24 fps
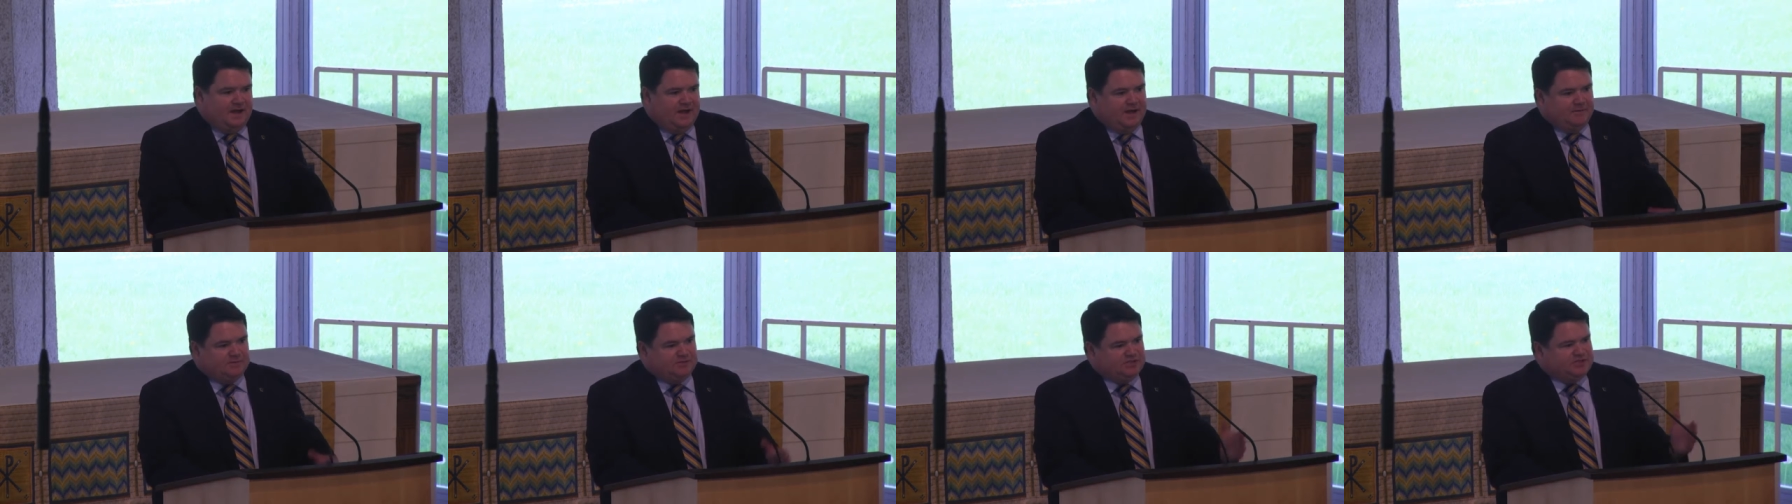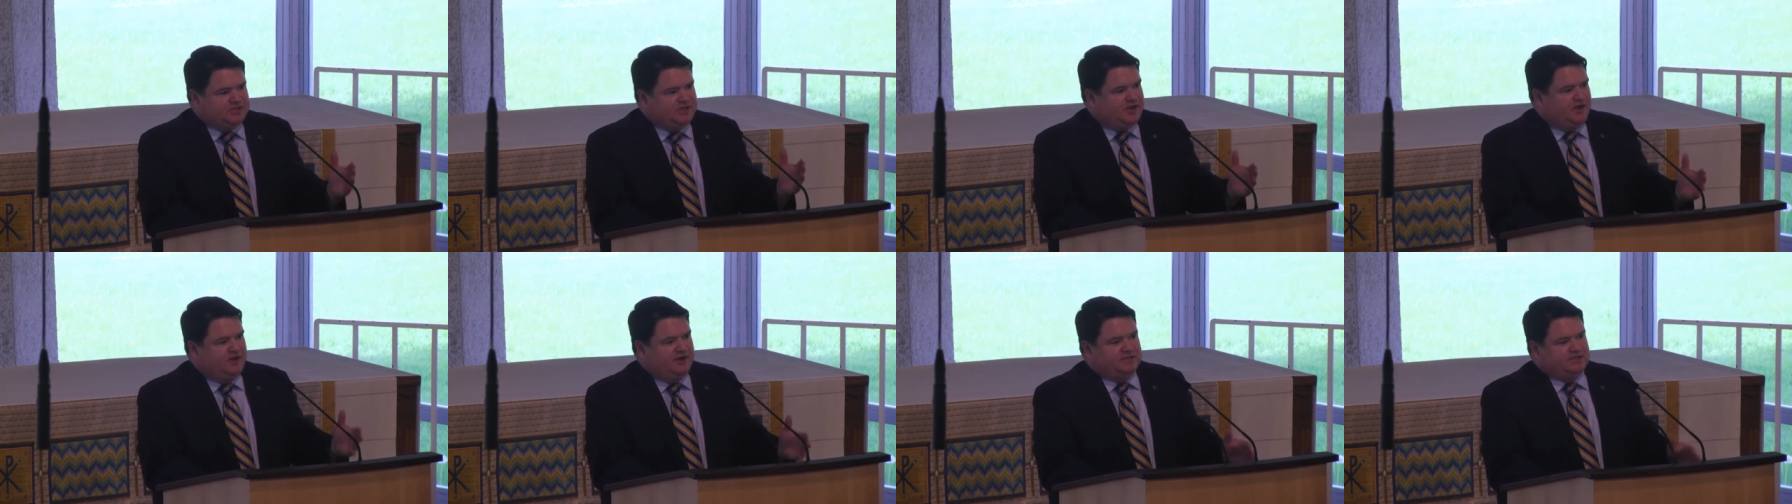I'm
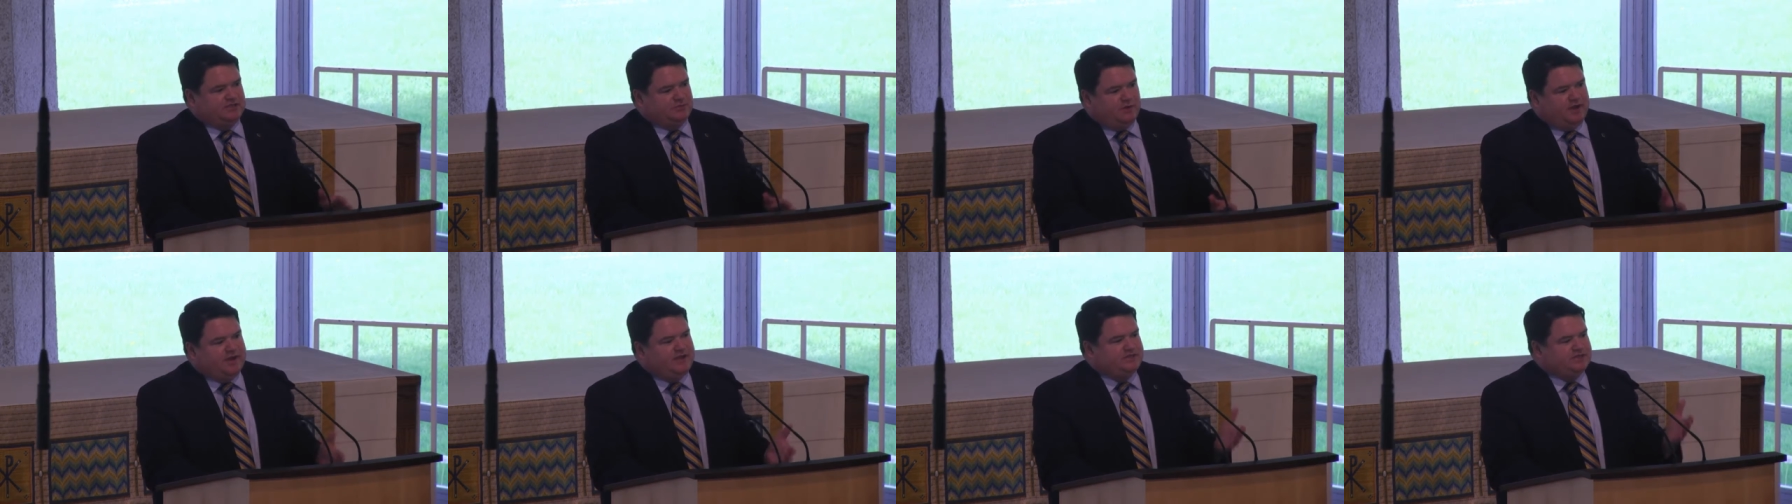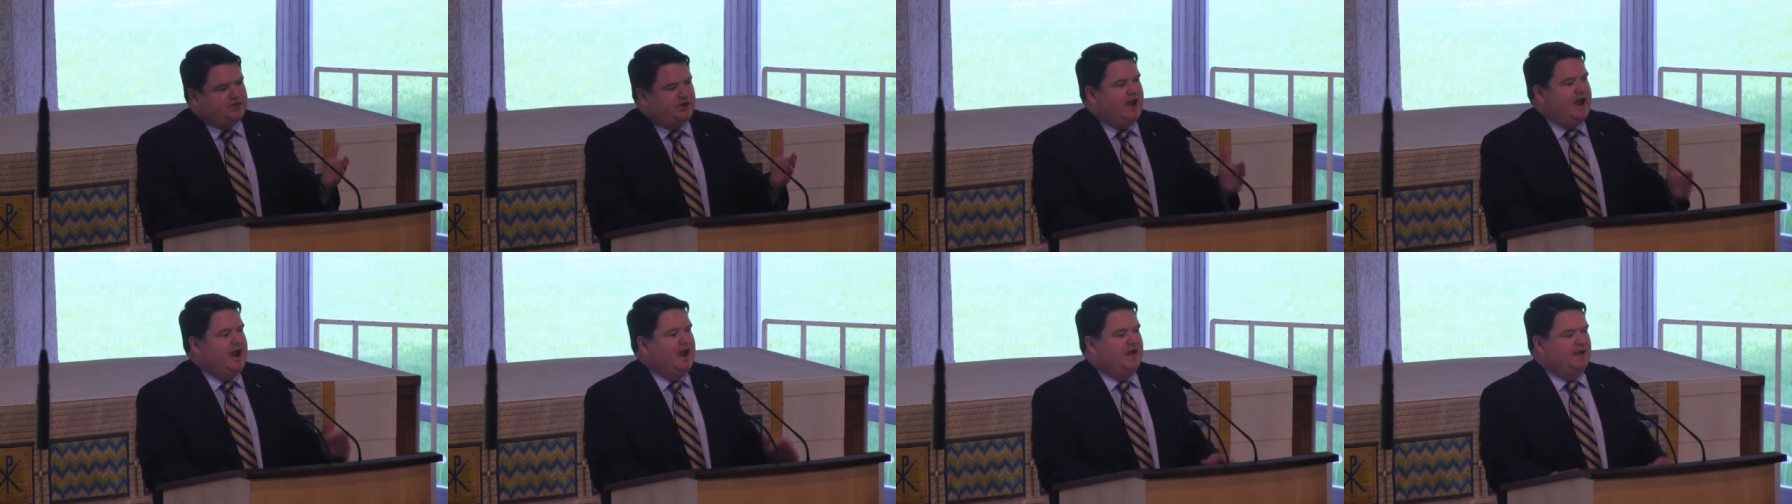just curious.
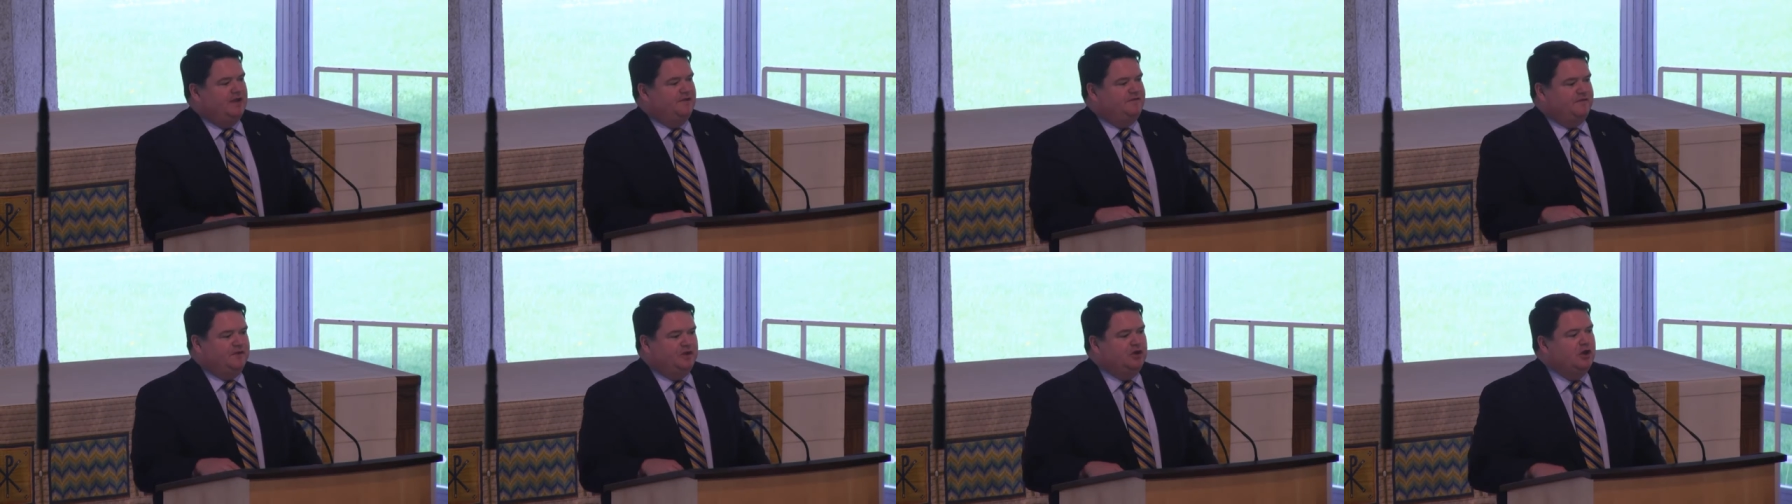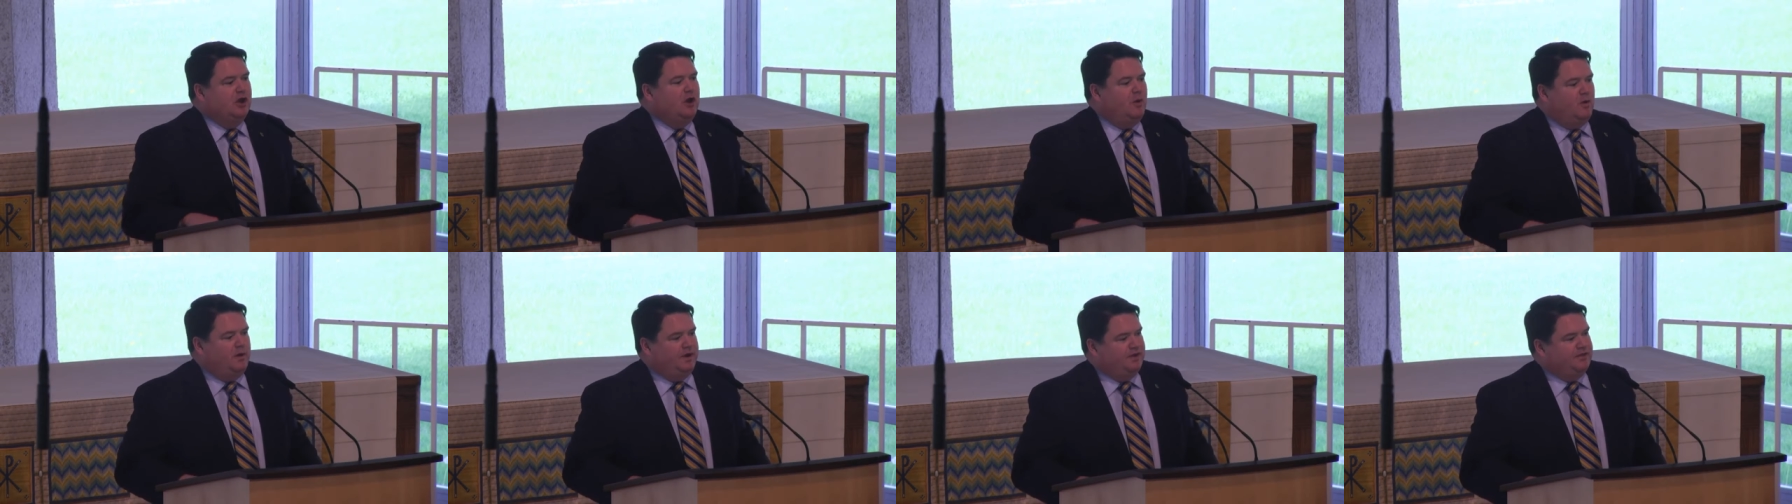Raise your hand if you
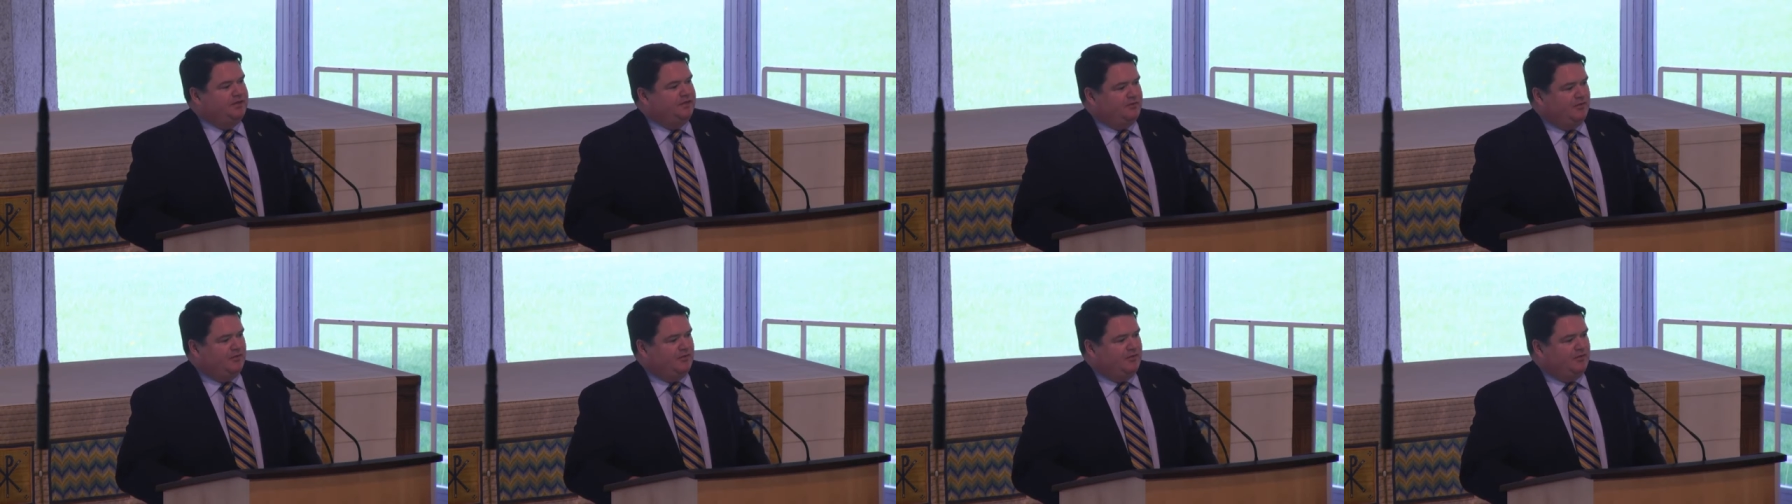know what a